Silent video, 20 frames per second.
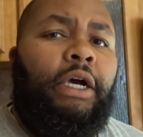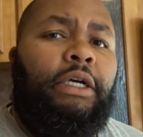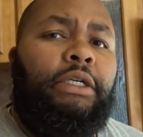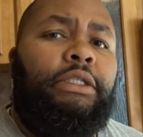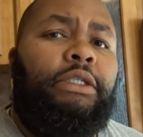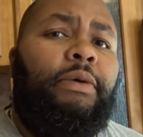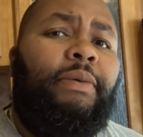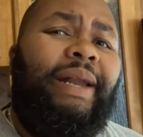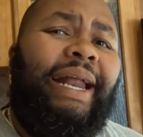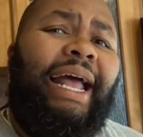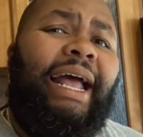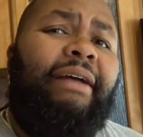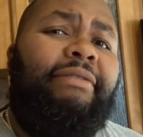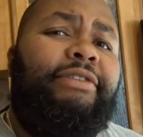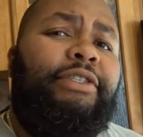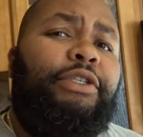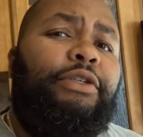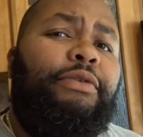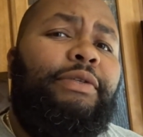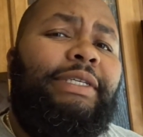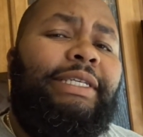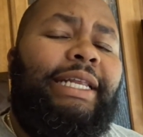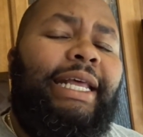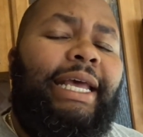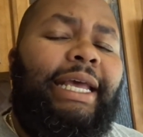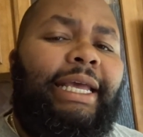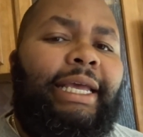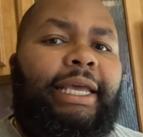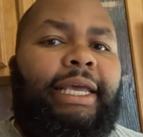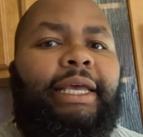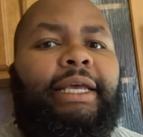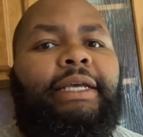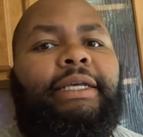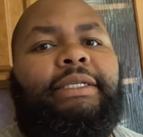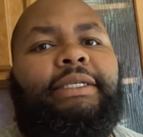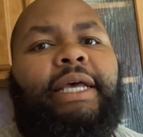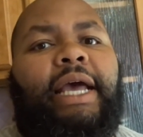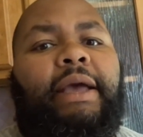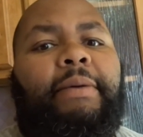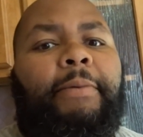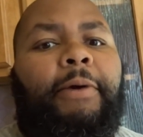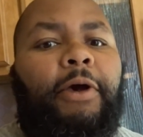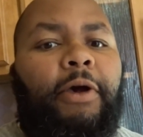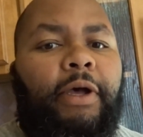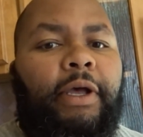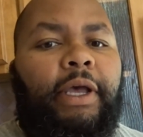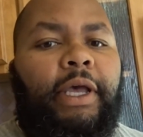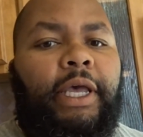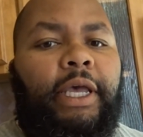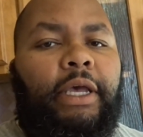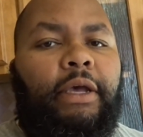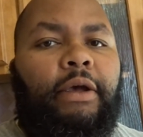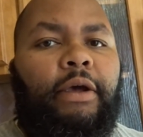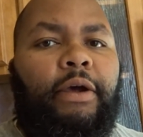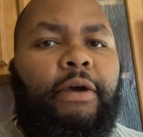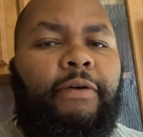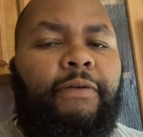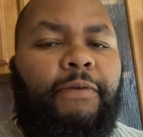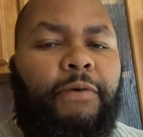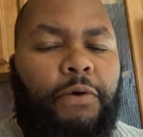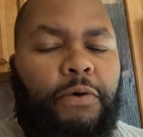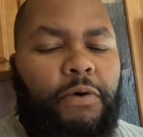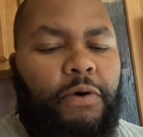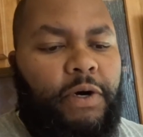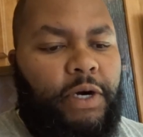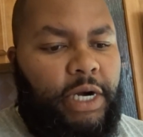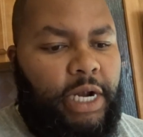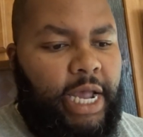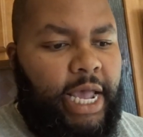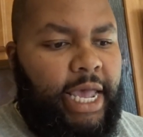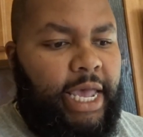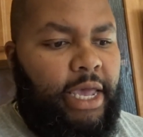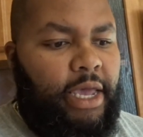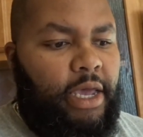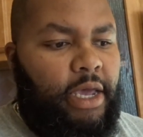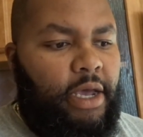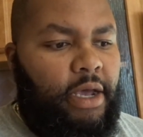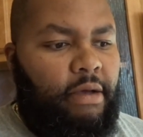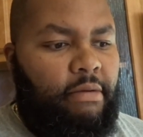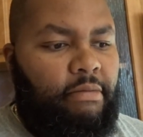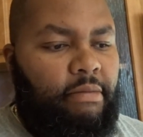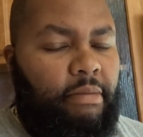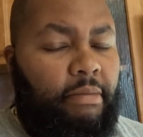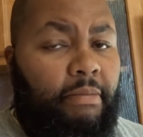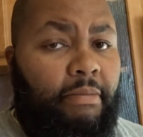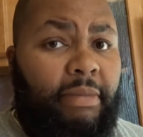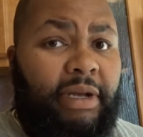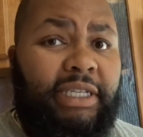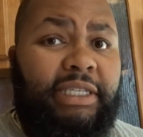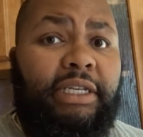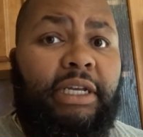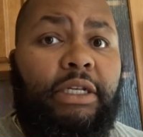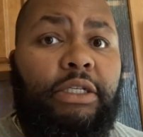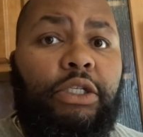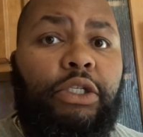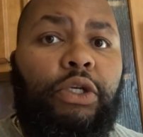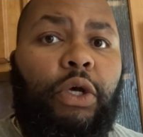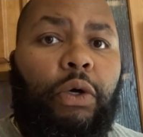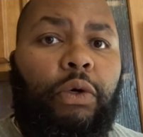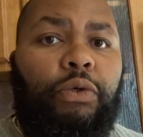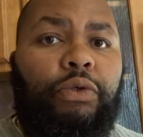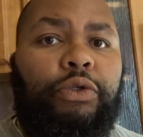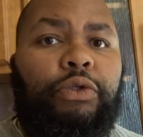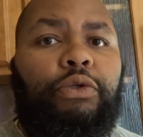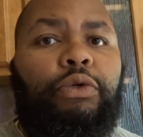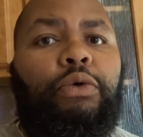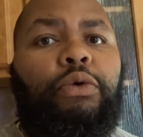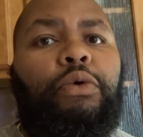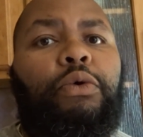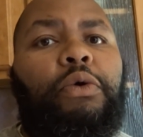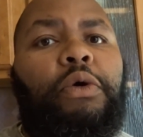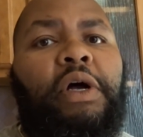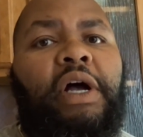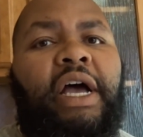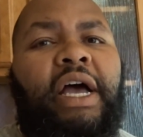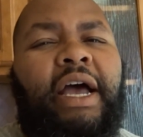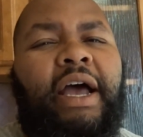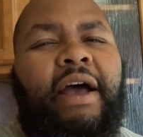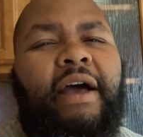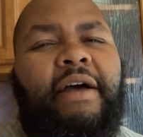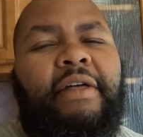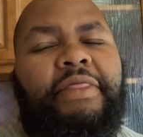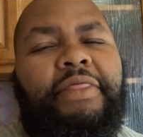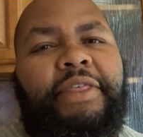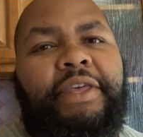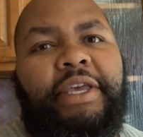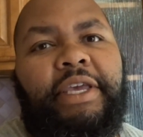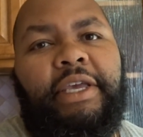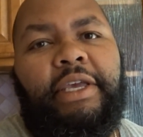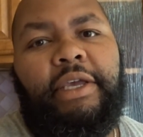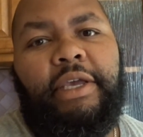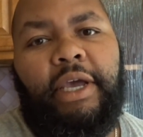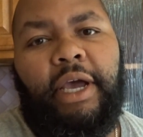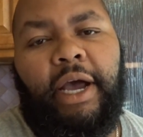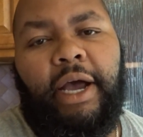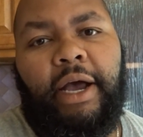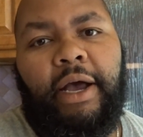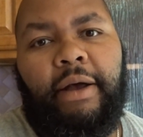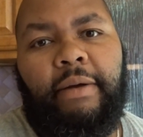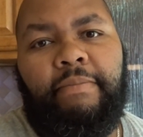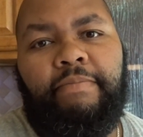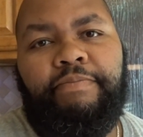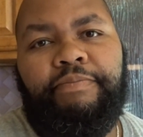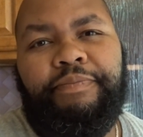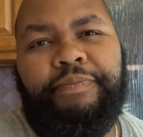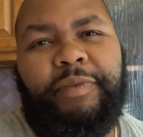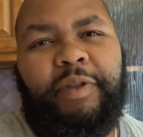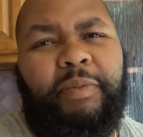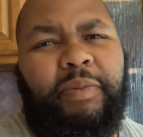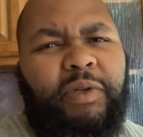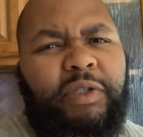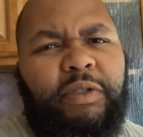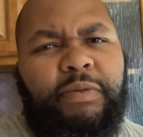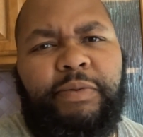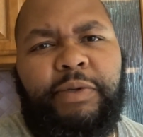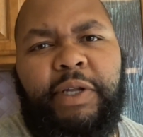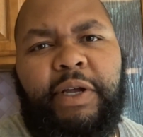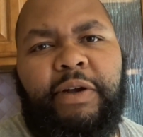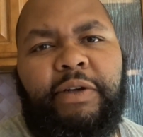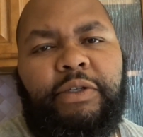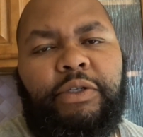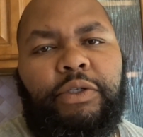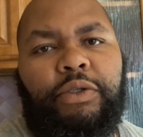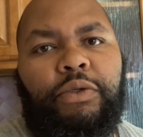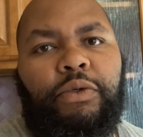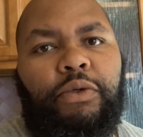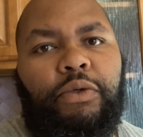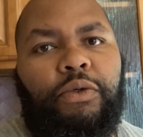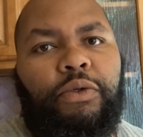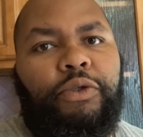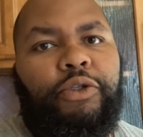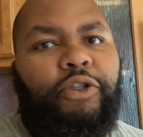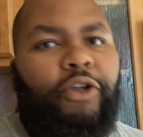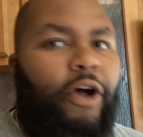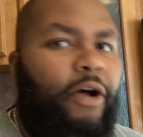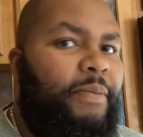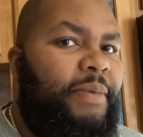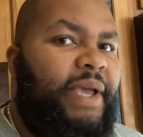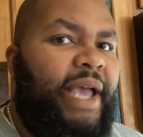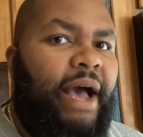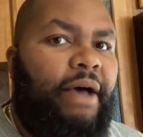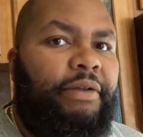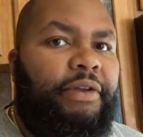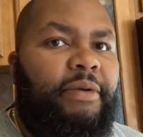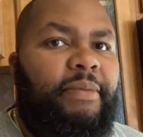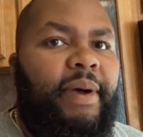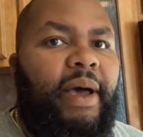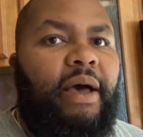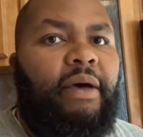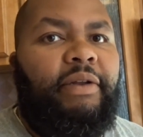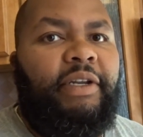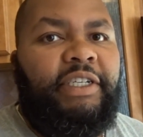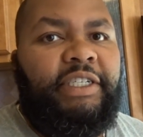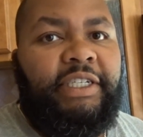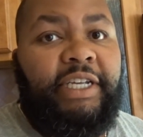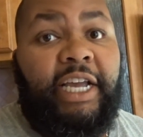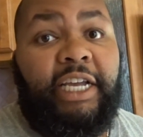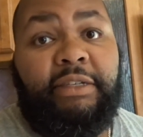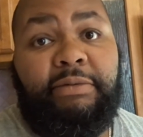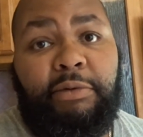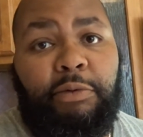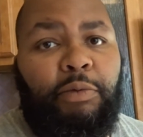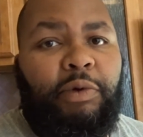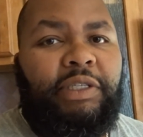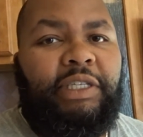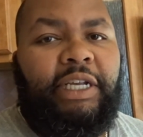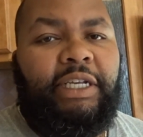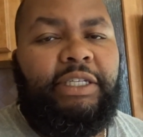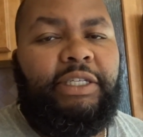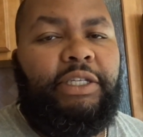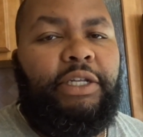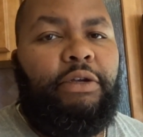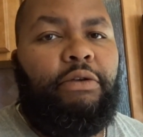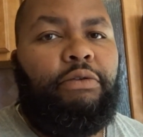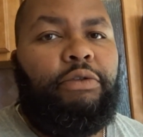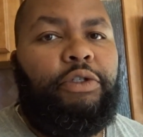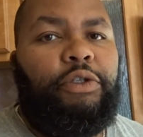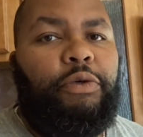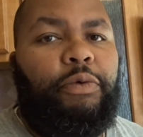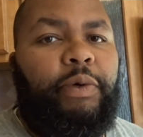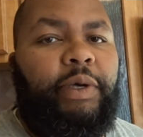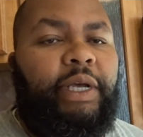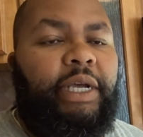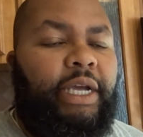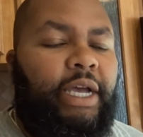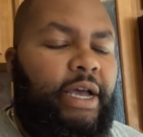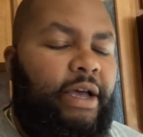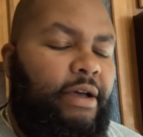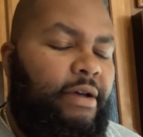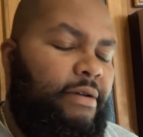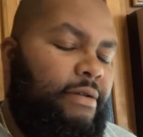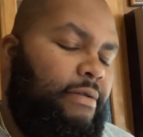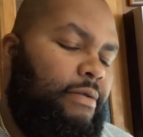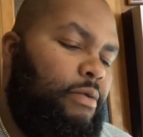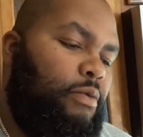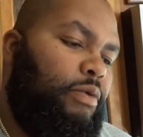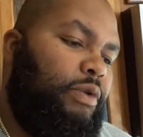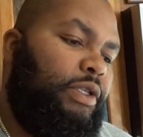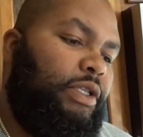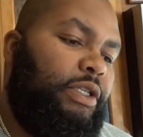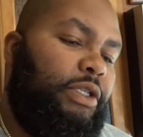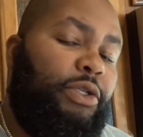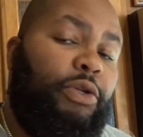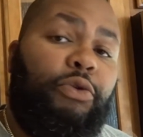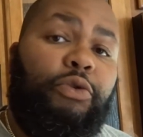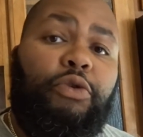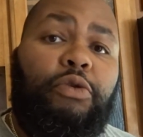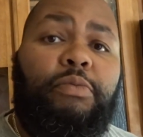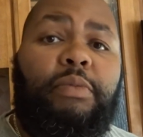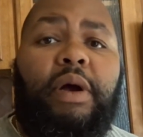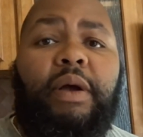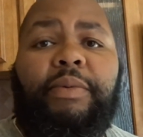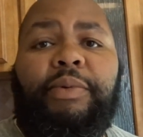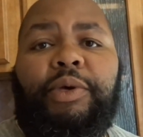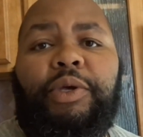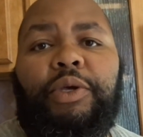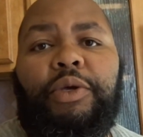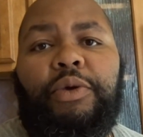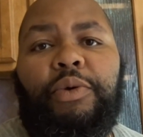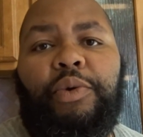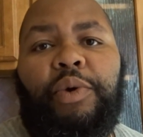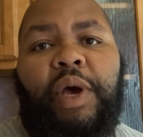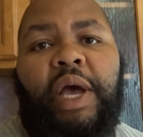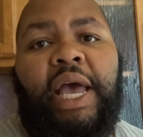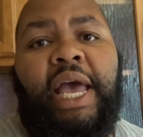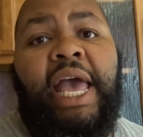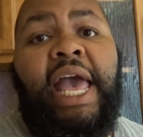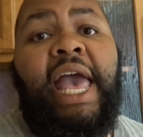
So what I have to do today is I am cooking for a um, my son's old school. The um, the principal there at the school saw me out and about, and she asked me was I still doing uh, was I still doing barbecue,